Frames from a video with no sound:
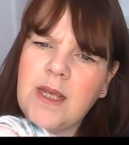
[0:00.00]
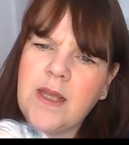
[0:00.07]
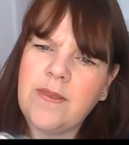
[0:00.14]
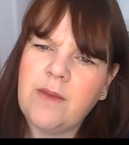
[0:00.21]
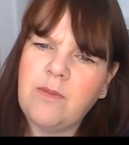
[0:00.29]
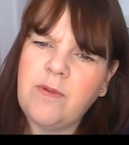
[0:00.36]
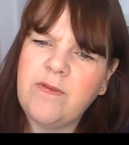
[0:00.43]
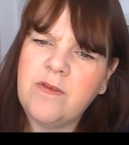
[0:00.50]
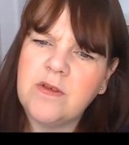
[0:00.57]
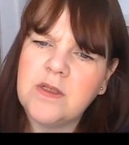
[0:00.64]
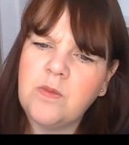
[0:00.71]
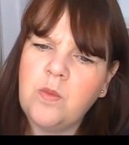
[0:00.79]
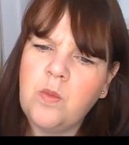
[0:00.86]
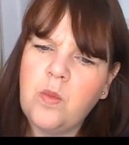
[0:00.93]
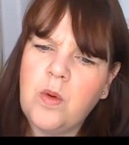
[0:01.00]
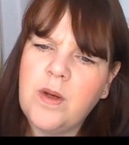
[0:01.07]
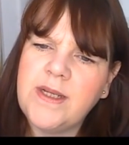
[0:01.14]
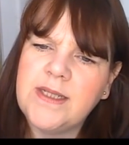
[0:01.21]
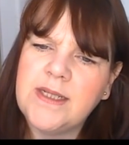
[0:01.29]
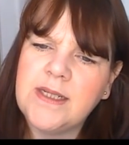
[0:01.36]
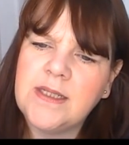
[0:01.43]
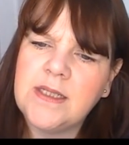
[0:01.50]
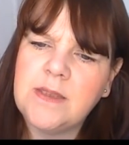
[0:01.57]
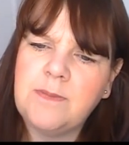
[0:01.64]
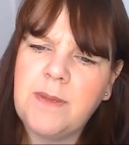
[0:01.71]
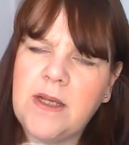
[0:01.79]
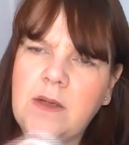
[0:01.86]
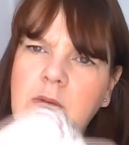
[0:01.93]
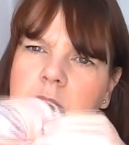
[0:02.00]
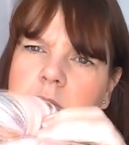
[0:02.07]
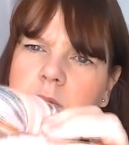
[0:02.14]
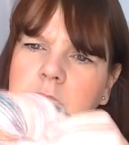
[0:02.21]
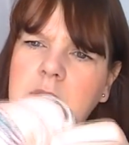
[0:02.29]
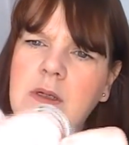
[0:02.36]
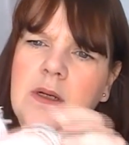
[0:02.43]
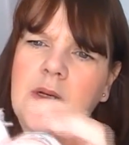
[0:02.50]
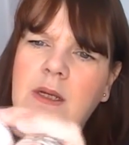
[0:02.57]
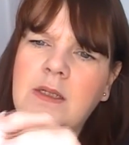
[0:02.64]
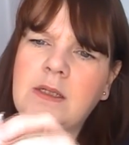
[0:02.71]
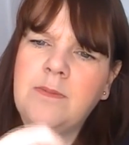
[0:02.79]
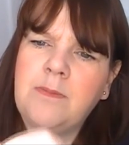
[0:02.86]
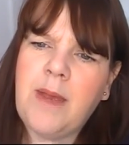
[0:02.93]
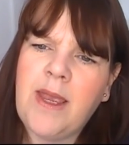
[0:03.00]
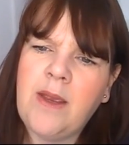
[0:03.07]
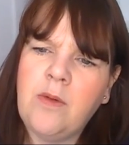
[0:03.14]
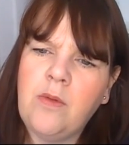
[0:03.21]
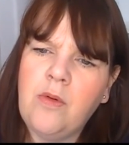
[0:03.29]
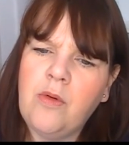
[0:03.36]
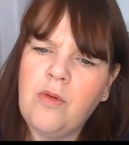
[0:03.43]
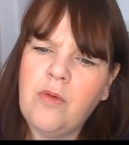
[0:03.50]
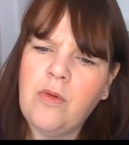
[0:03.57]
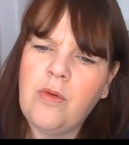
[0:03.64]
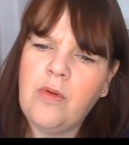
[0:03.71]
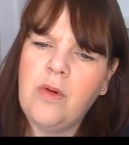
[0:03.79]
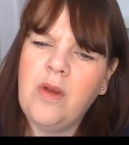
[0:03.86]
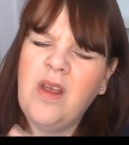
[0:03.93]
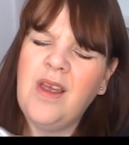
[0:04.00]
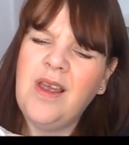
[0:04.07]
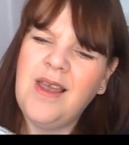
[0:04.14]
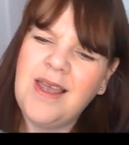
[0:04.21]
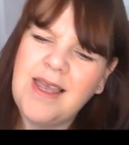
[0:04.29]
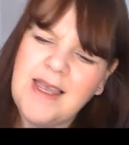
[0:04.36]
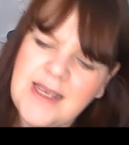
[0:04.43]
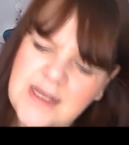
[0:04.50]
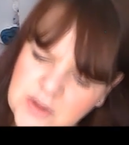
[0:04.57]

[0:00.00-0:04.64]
and then we've got some white and speckles and some pale grey. It's